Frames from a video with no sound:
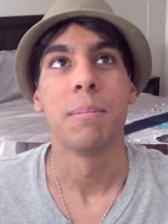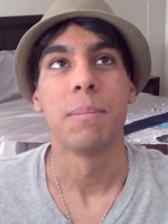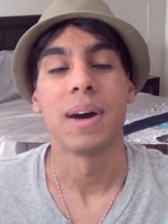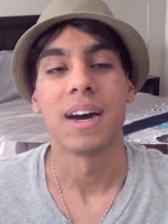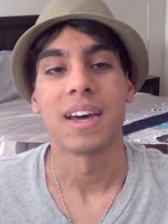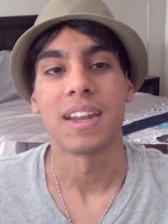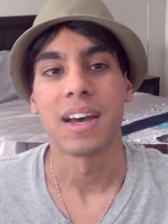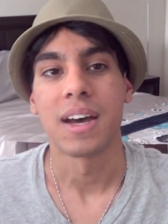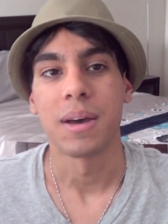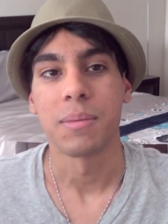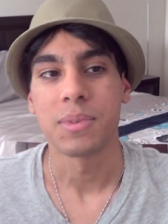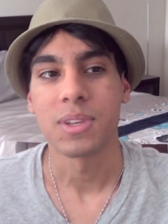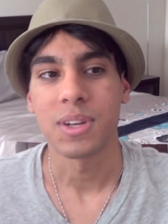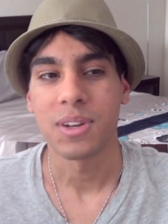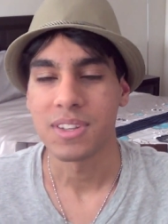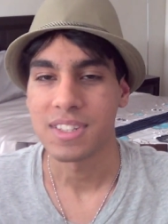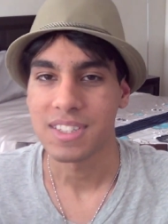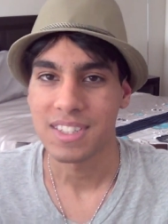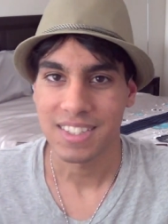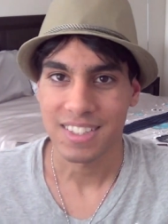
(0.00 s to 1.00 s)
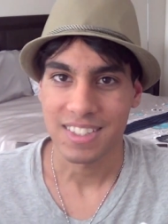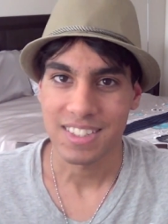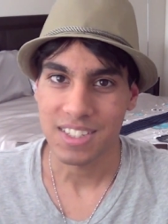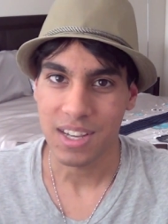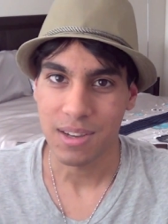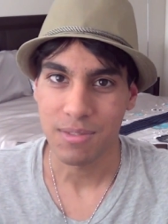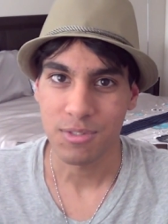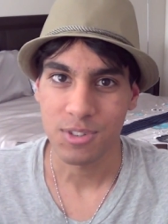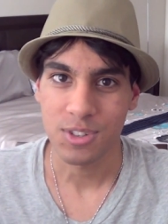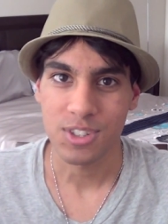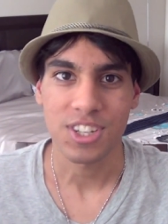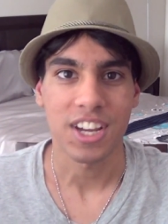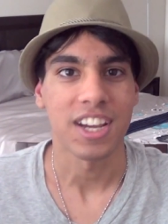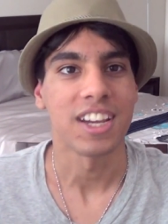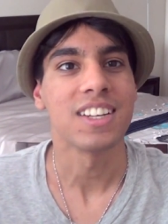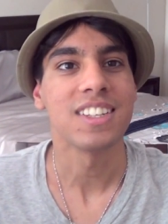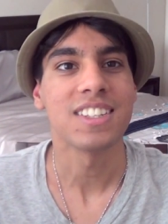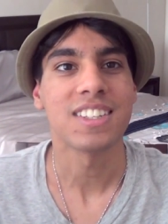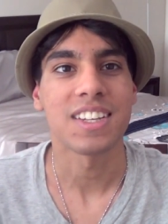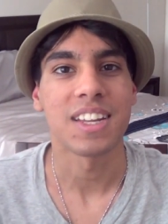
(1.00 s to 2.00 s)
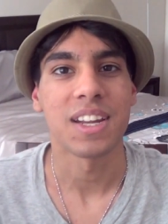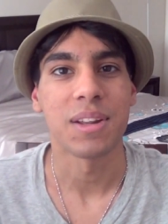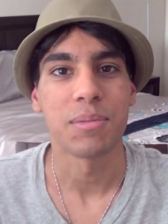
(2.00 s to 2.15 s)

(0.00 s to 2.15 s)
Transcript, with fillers: But um, you know, it's time for a change